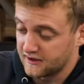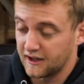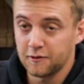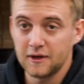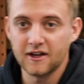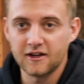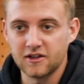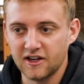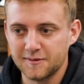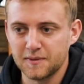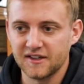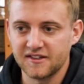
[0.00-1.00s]
Now that we got our
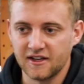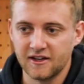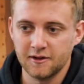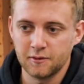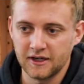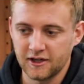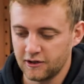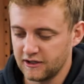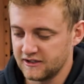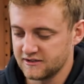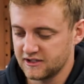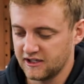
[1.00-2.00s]
crossbar centered, we're going to go
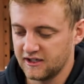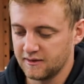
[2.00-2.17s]
ahead and tighten